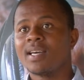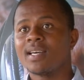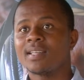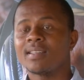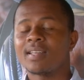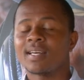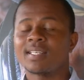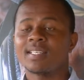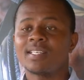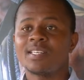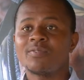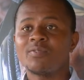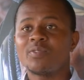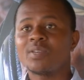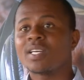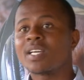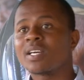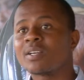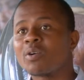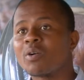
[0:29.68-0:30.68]
that if we
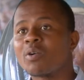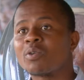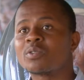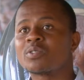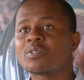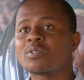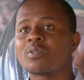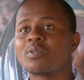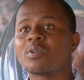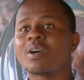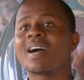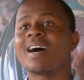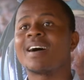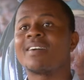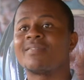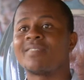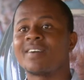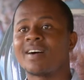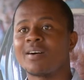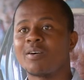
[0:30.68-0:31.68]
can also
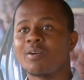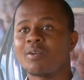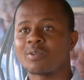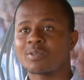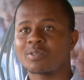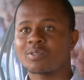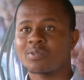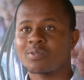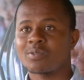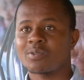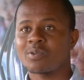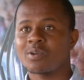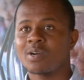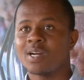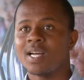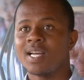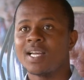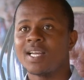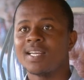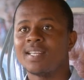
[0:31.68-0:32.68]
cover also
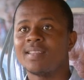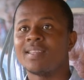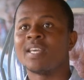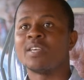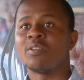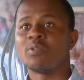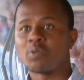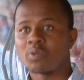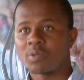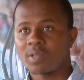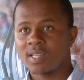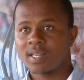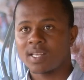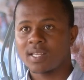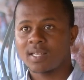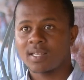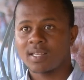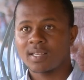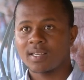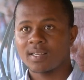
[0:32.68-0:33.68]
the youth.
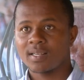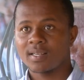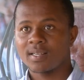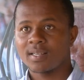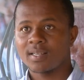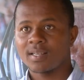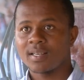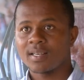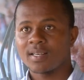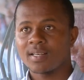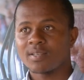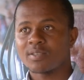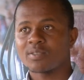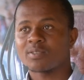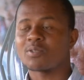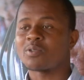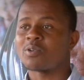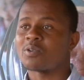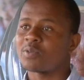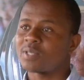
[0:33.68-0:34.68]

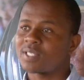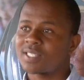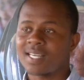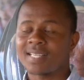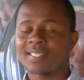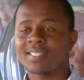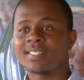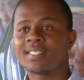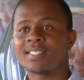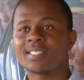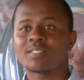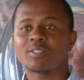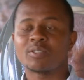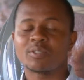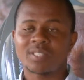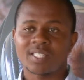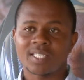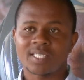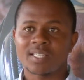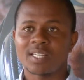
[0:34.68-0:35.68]
So we started
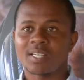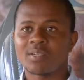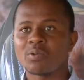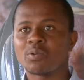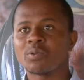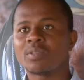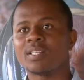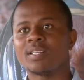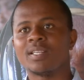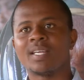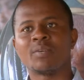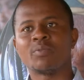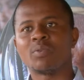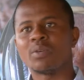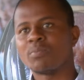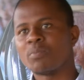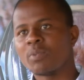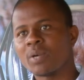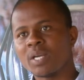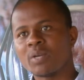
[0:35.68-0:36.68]
recruiting the youth,
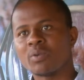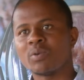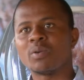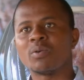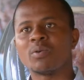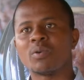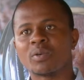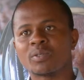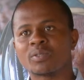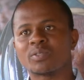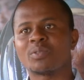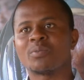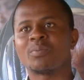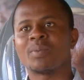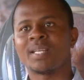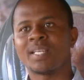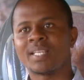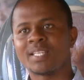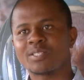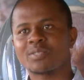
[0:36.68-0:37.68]
then we also
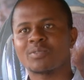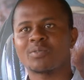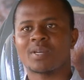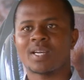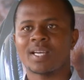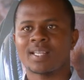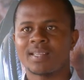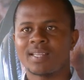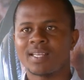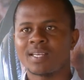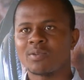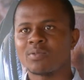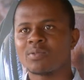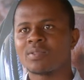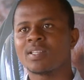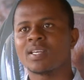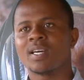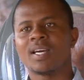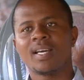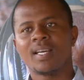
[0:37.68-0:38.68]
managed to get the
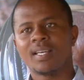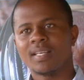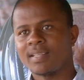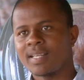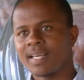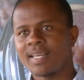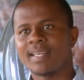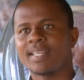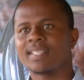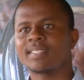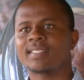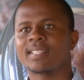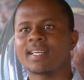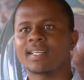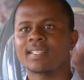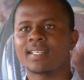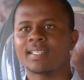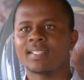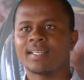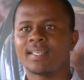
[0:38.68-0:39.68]
youth, then they
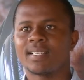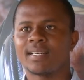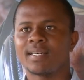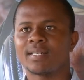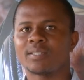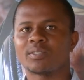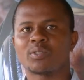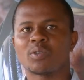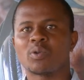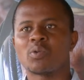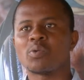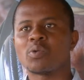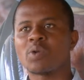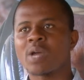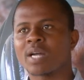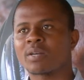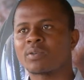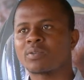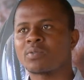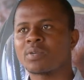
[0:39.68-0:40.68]
started learning. So we
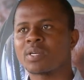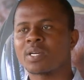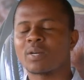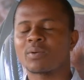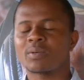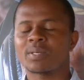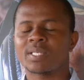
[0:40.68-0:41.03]
are doing,